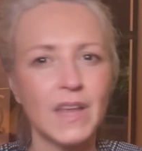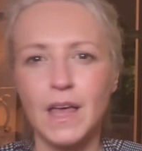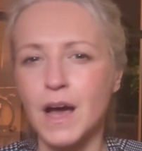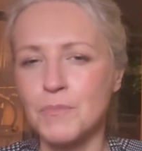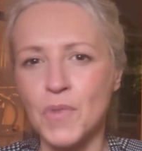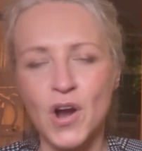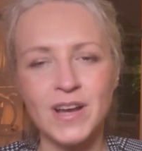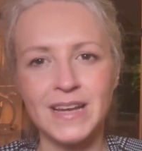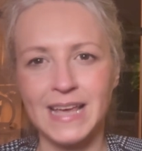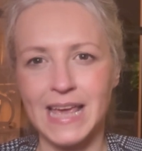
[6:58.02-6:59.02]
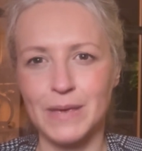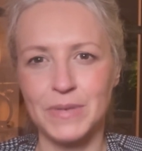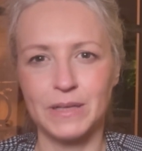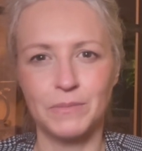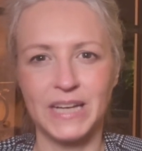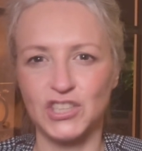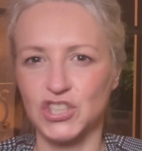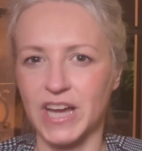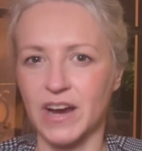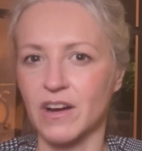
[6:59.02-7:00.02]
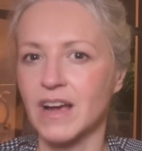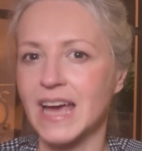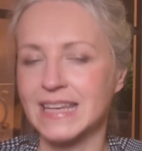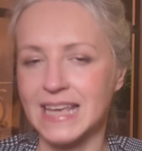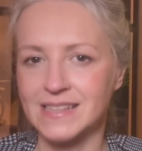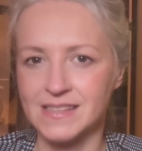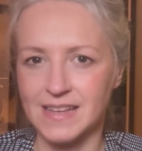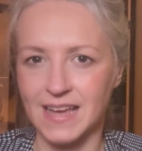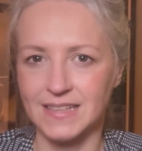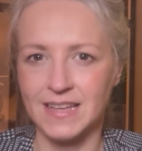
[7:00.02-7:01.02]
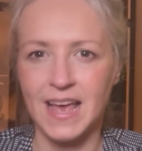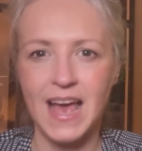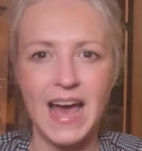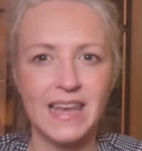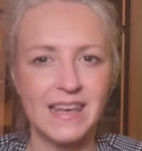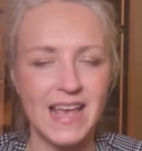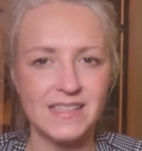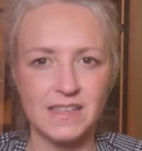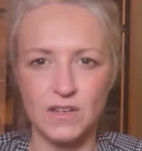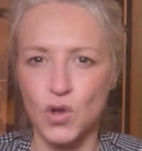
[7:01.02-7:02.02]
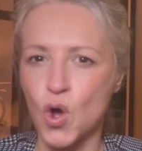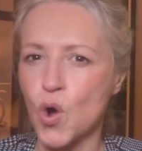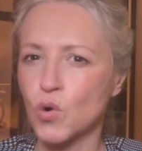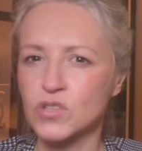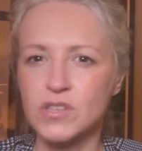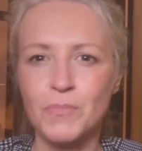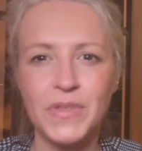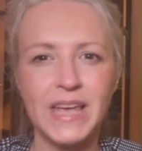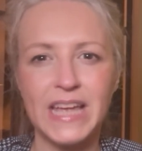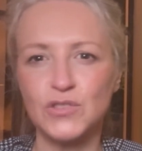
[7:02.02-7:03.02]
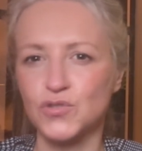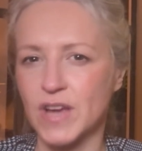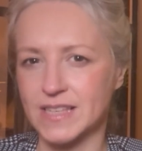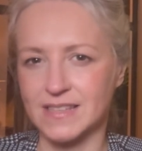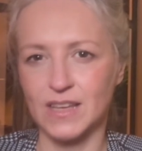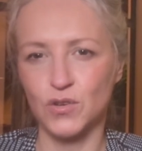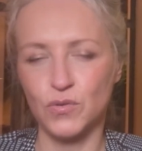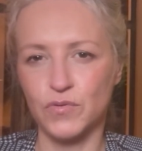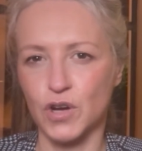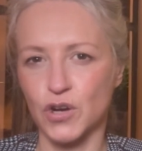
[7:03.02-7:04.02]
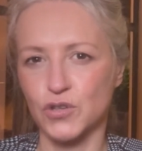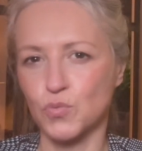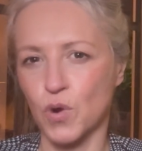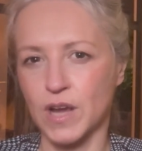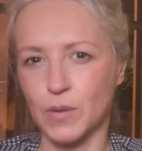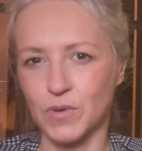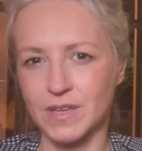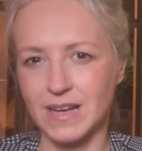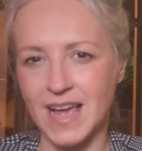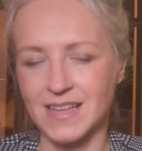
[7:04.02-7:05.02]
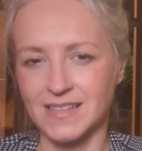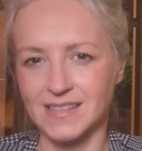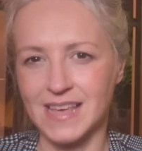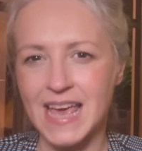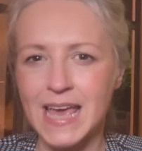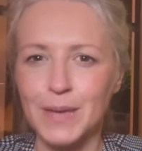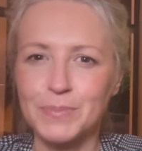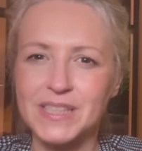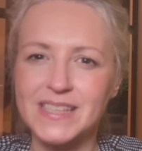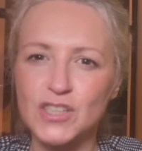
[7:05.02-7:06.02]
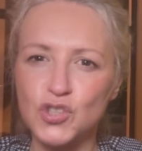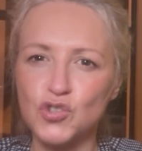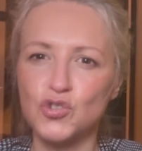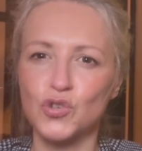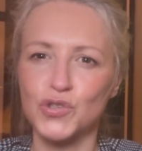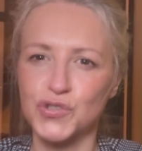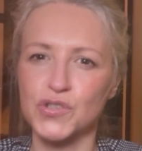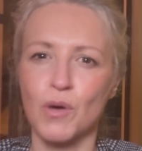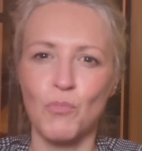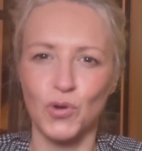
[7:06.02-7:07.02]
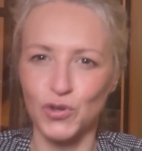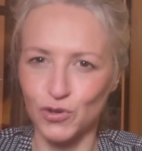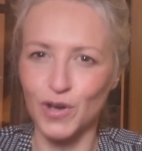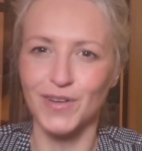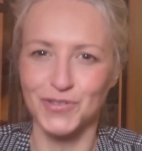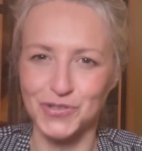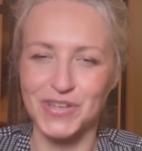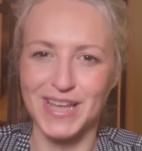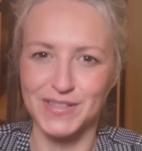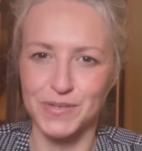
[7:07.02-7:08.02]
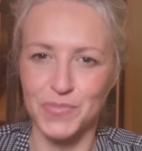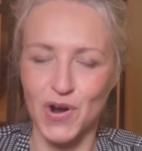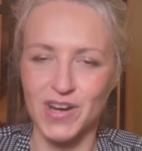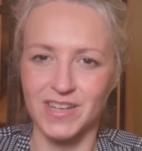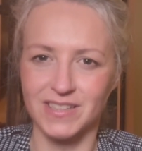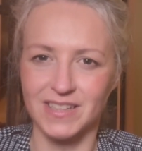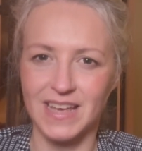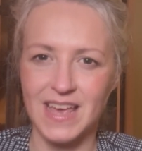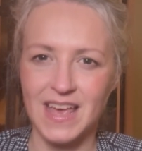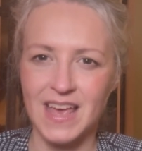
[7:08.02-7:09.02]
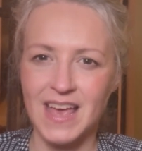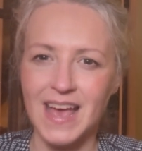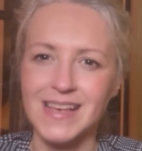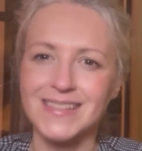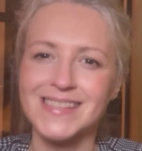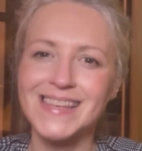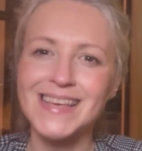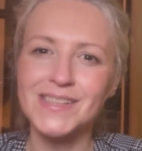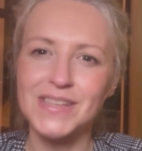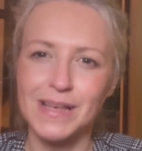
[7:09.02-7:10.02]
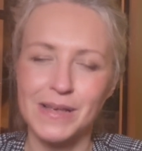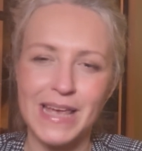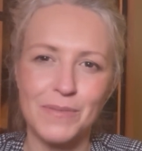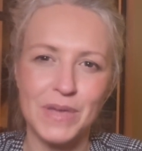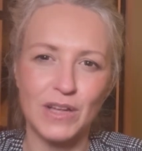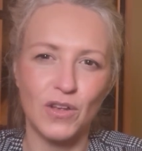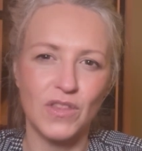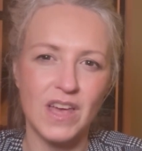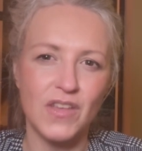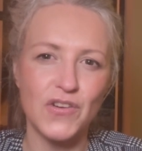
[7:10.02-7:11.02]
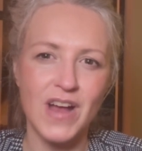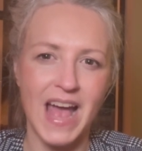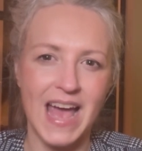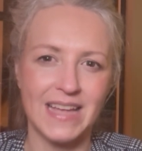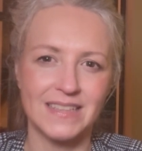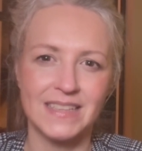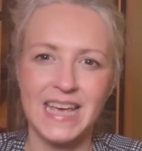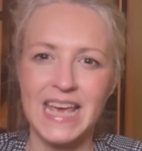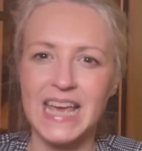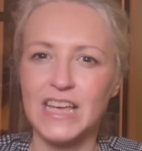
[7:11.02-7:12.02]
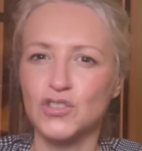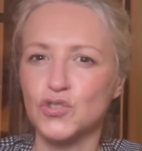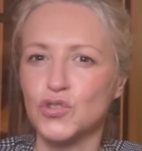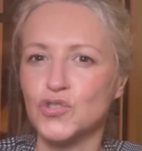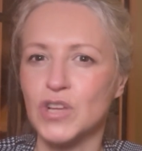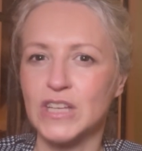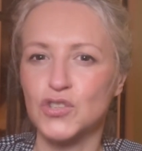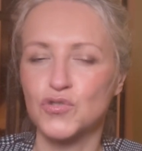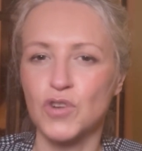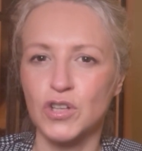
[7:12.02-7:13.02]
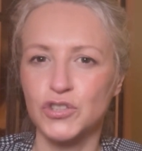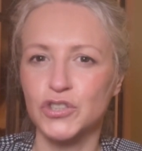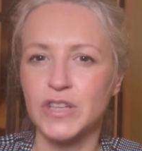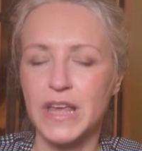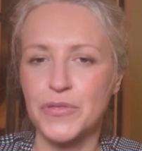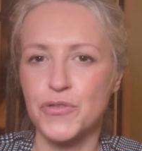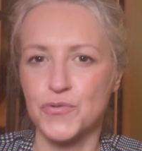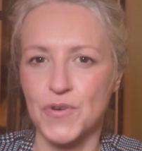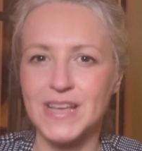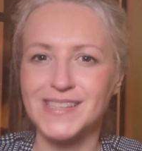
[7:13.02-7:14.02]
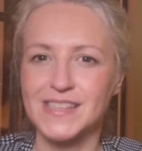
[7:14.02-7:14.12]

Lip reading: A marketing email might share an insight, a lesson, or something interesting you've learned working with clients. It positions you as someone who understands the market. A sales email, on the other hand, is usually structured in three